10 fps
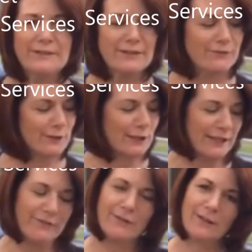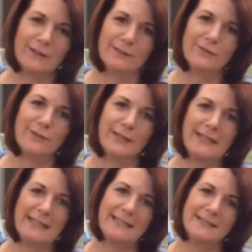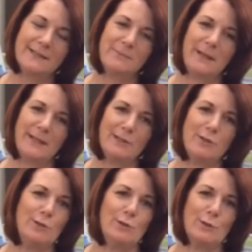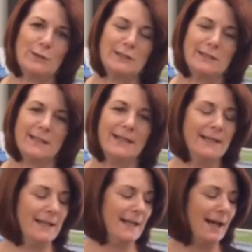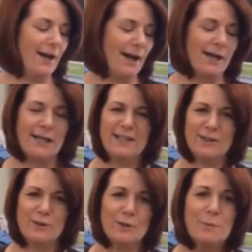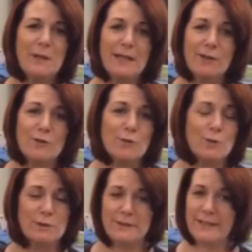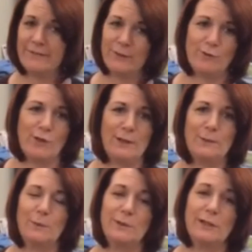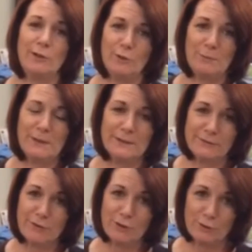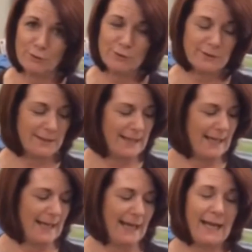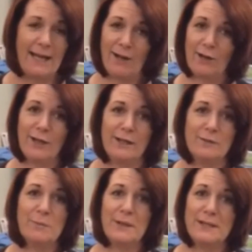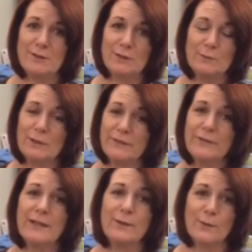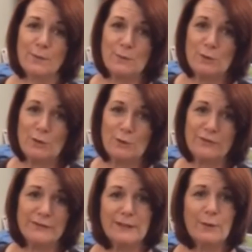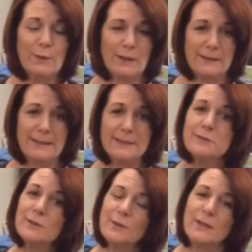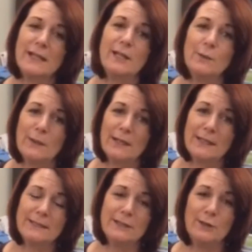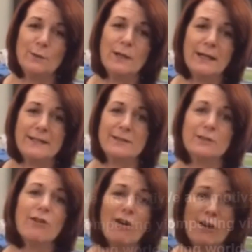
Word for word: Living for our gift cards for the kids, Payless Shoe Source. Our kids are just beginning school, and every child will need a new pair of shoes. And our kids play so rough, they go through shoes very quickly. So, thank you again. You guys are